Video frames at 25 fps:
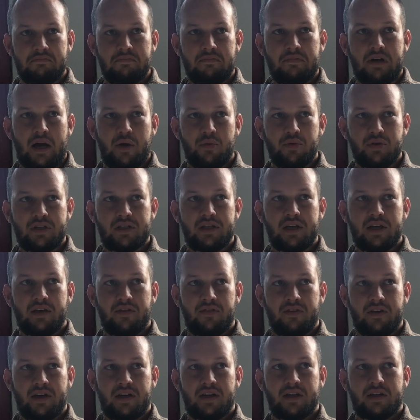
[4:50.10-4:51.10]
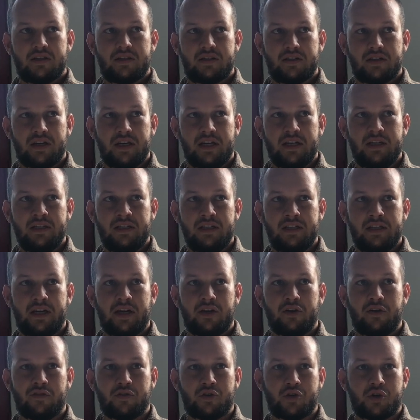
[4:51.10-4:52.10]
I would say that any
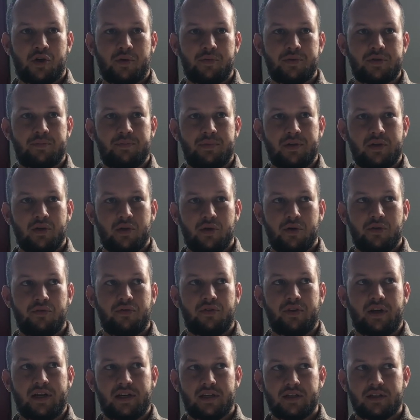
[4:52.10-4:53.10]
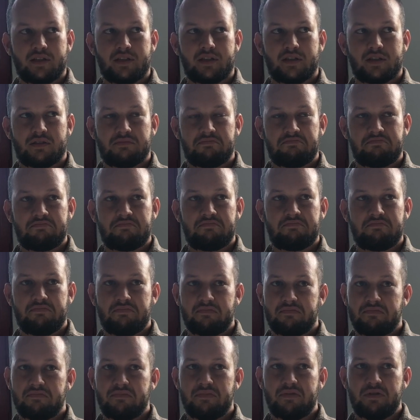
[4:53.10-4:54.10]
kind of jobs below that,
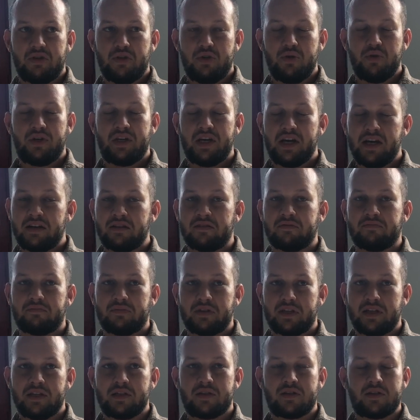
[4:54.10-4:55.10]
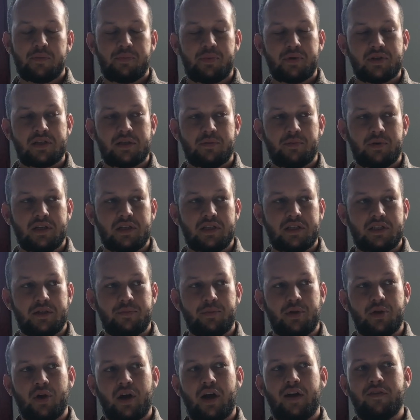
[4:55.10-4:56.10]
you can. It's a possibility,
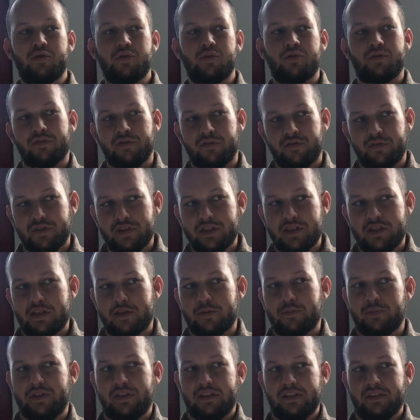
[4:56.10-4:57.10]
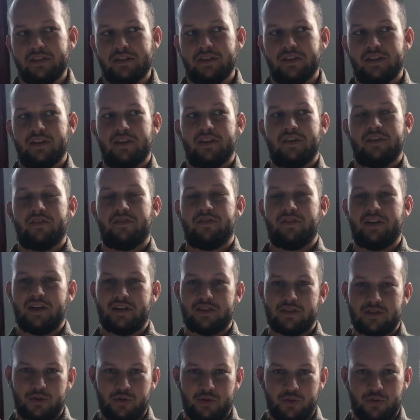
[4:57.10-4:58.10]
but you have to convince me that
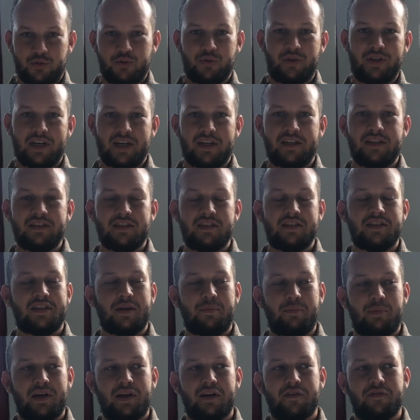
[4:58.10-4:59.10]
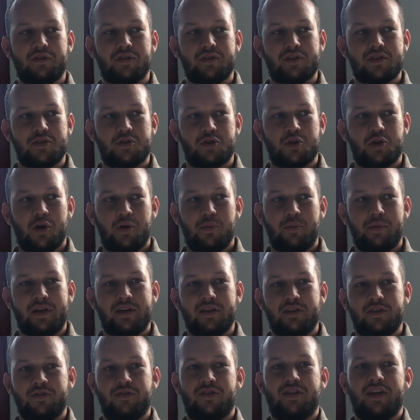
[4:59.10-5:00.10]
you can indeed apply for this job and
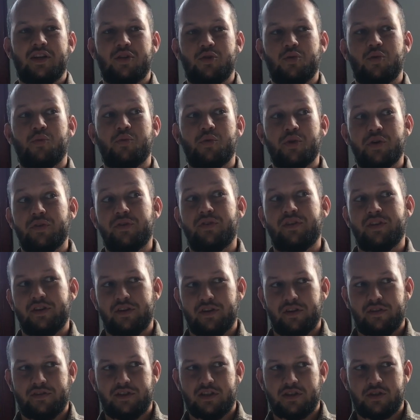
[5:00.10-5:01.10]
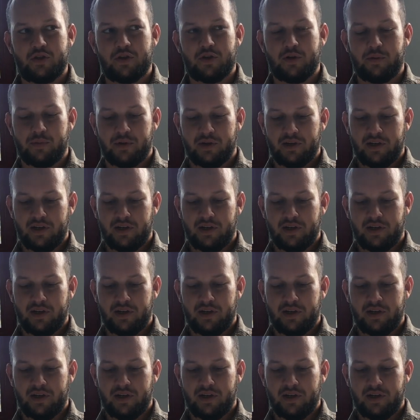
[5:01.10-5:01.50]
that you're worthy of this job.